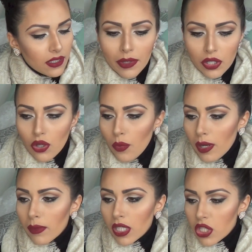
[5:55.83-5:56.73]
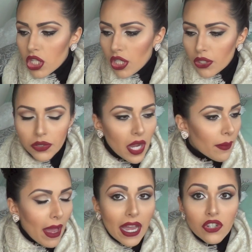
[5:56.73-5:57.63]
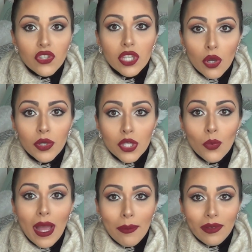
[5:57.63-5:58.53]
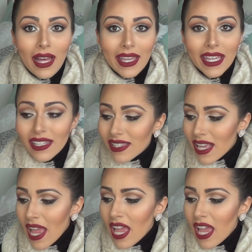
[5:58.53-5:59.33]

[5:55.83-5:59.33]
But you know what I'm going to do? I'm actually going to apply it,